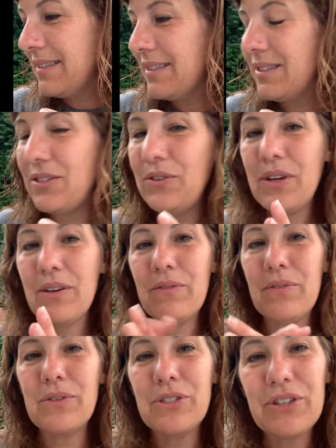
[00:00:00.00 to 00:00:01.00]
So you can
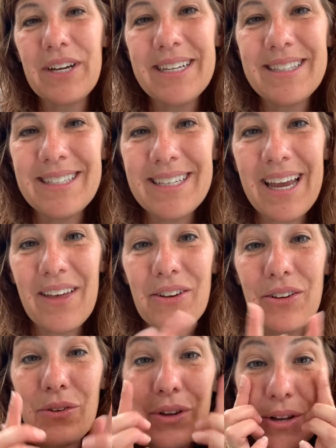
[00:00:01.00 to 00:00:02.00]
fold your hands together,
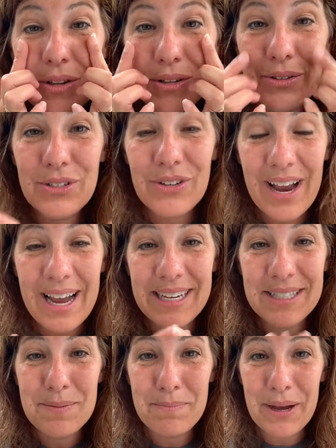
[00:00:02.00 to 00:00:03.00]
you can close your
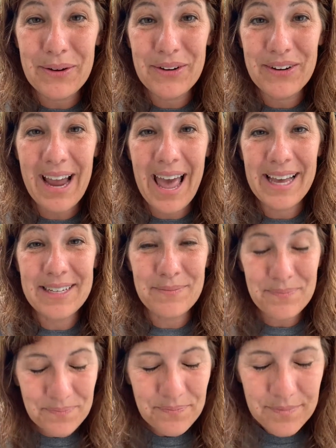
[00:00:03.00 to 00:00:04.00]
eyes and bow your head.
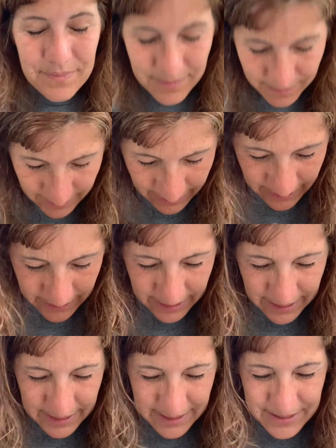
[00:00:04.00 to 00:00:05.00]

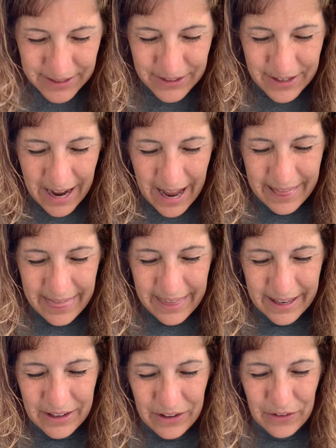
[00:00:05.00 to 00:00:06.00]
Dear God,
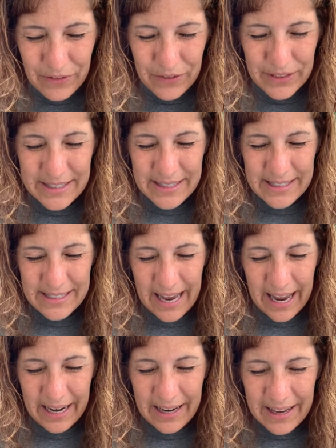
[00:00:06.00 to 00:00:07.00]
thank you for this day.